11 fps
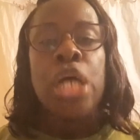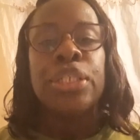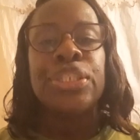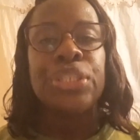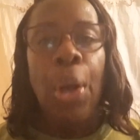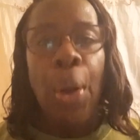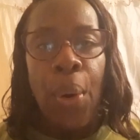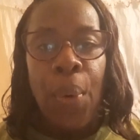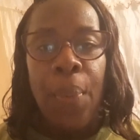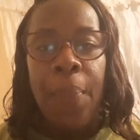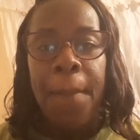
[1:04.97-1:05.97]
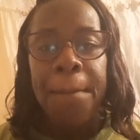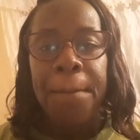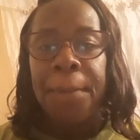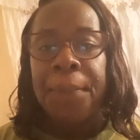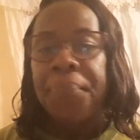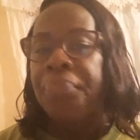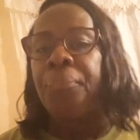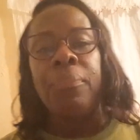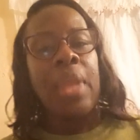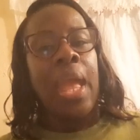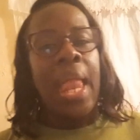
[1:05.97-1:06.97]
So,
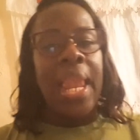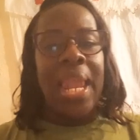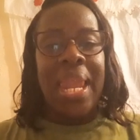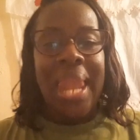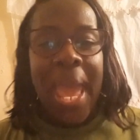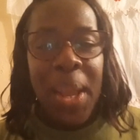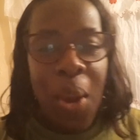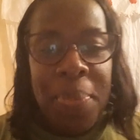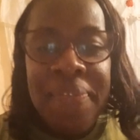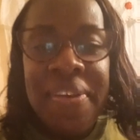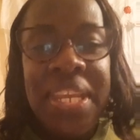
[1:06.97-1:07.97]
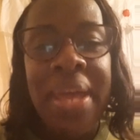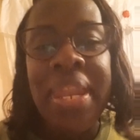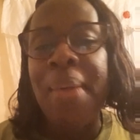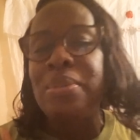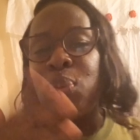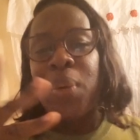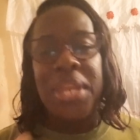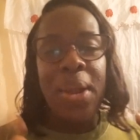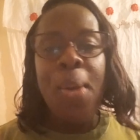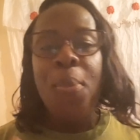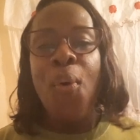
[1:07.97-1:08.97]
like up the video then when they
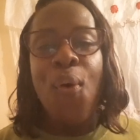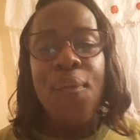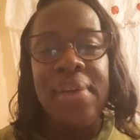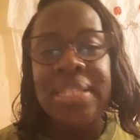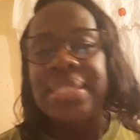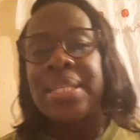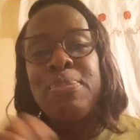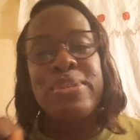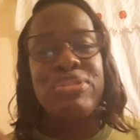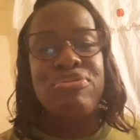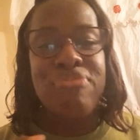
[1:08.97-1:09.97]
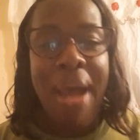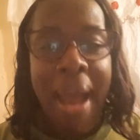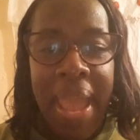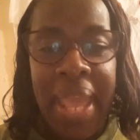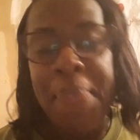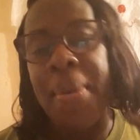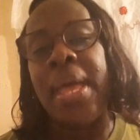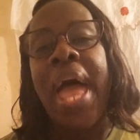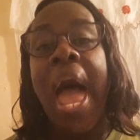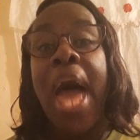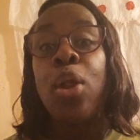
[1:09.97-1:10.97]
come over, subscribe,
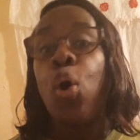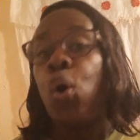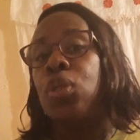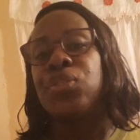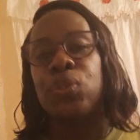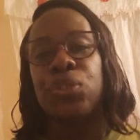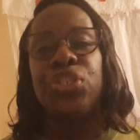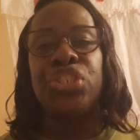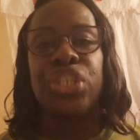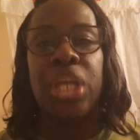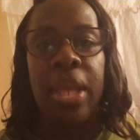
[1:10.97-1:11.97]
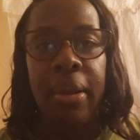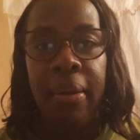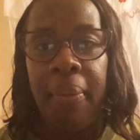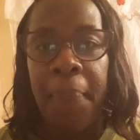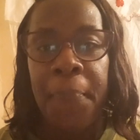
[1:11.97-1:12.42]
and also share.